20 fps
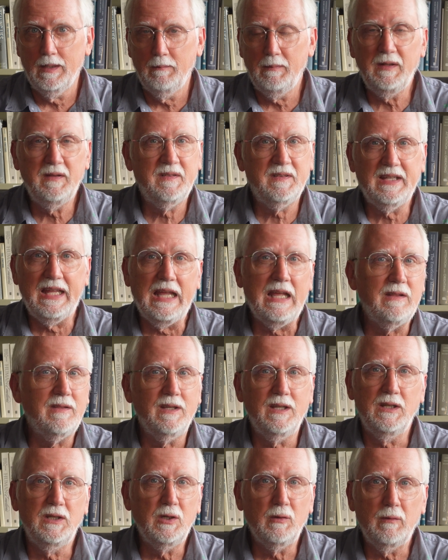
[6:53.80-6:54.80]
Be
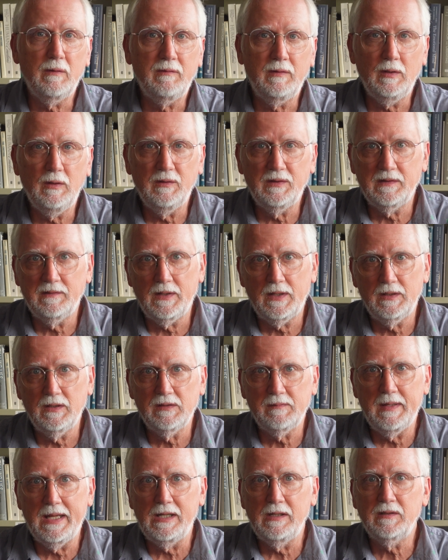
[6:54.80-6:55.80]
scathing in your reviews of
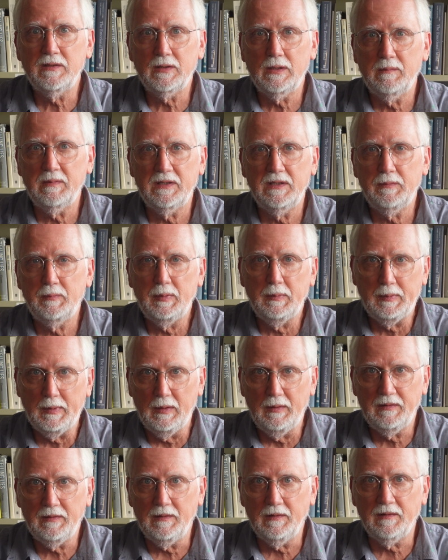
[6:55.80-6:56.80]
others' manuscripts and
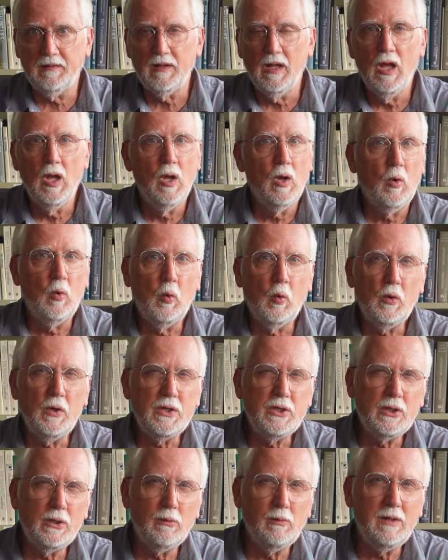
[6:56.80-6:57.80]
proposals.
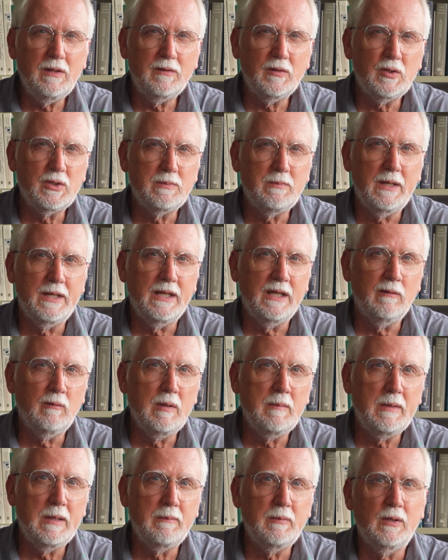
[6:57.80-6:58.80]
Hoard your research money and
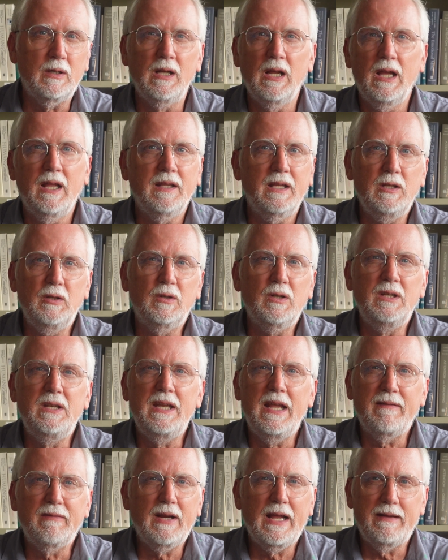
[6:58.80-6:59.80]
remember that you can
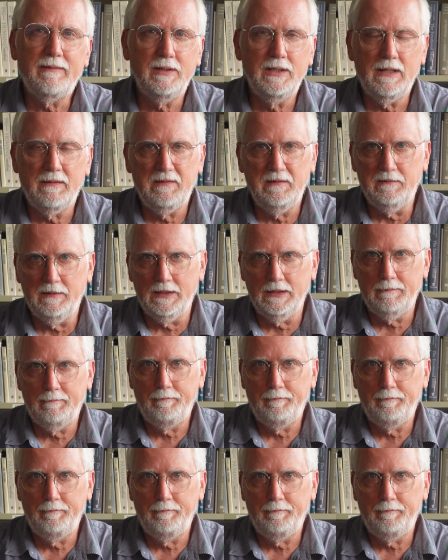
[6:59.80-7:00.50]
never have enough of it.